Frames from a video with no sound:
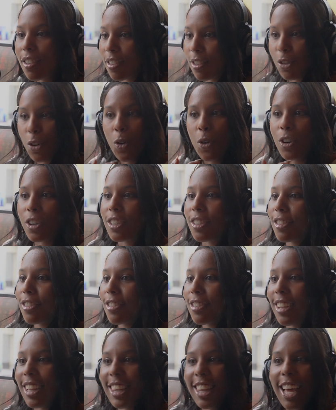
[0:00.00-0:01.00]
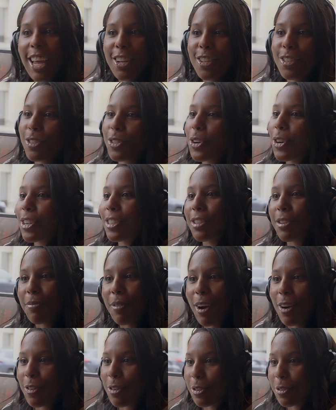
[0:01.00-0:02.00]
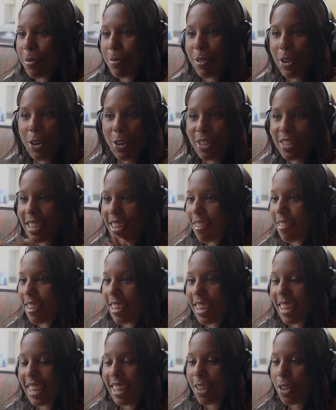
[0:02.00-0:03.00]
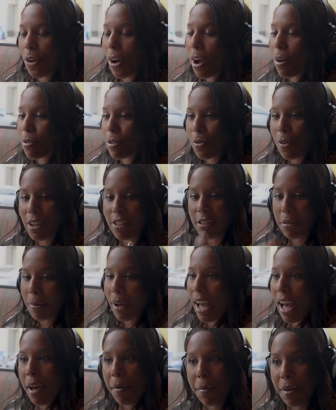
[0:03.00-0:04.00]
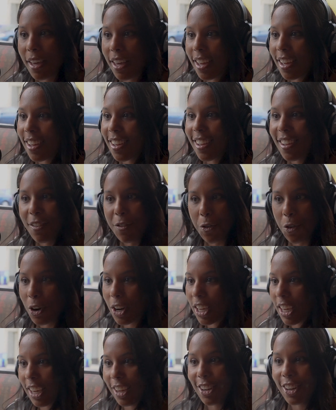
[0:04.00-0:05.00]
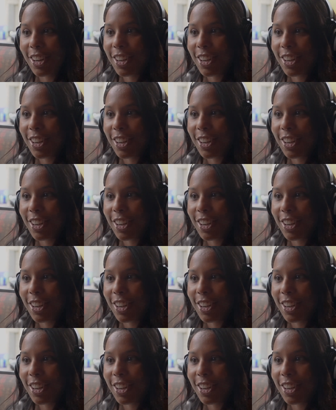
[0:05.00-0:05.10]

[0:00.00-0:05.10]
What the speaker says: storage, a lot of storage in my room, no TV. So I was watching my iPad for a year.